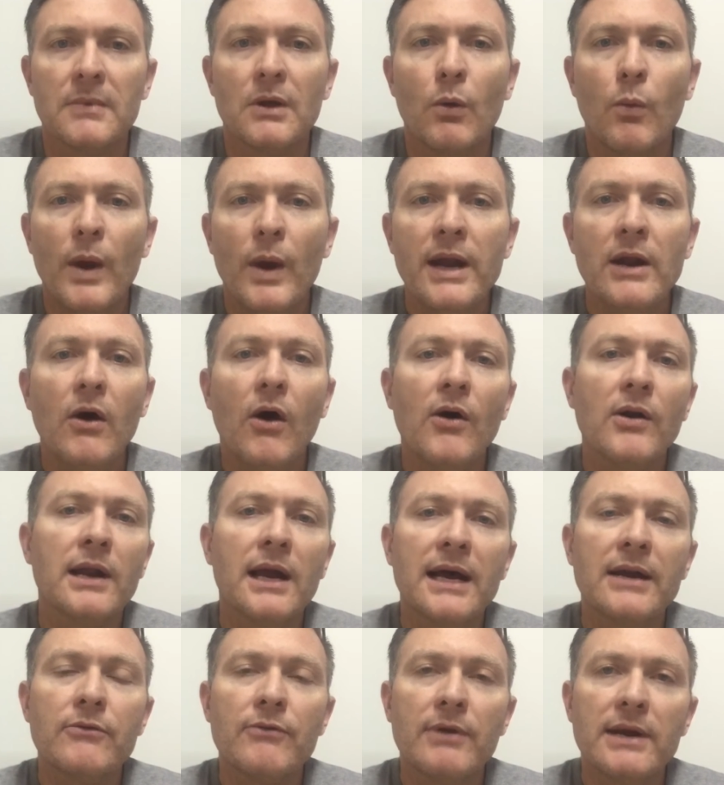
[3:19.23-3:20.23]
When
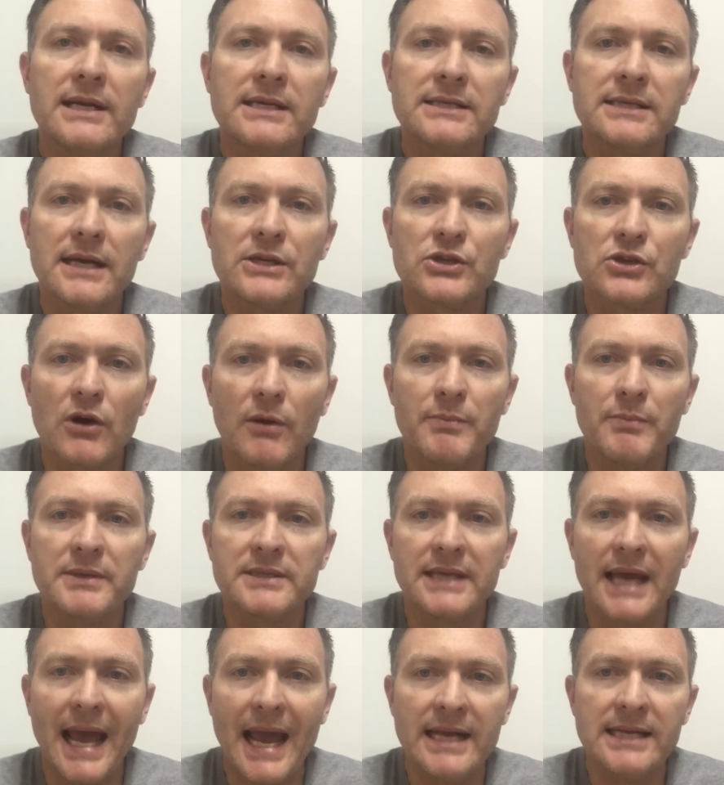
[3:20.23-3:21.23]
online real estate shoppers
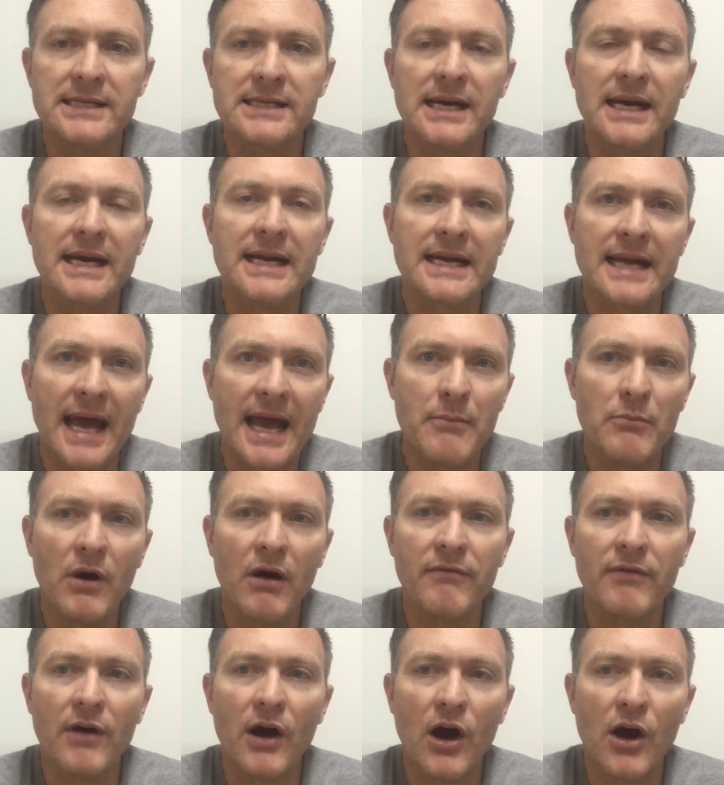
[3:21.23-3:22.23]
enter a name
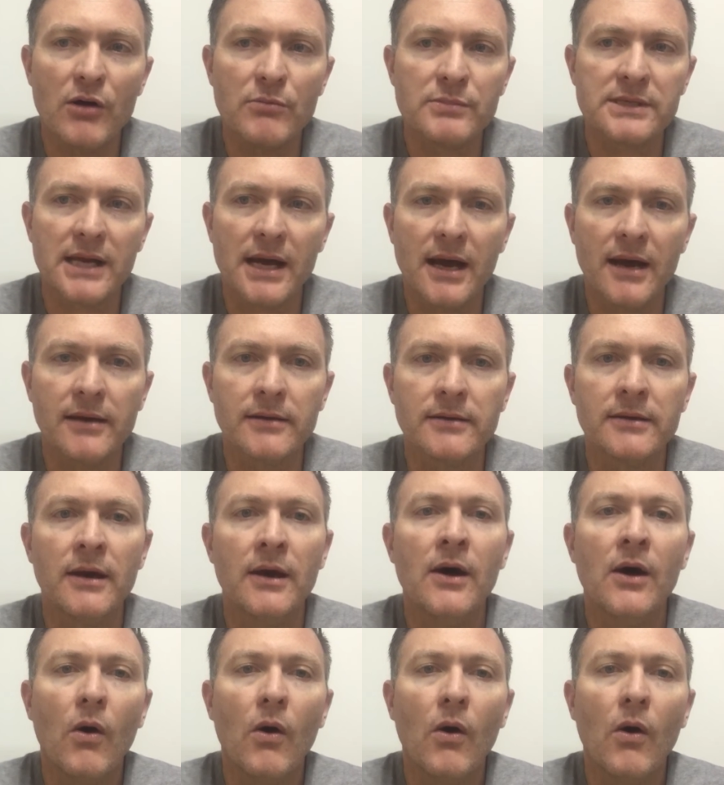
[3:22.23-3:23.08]
of a hometown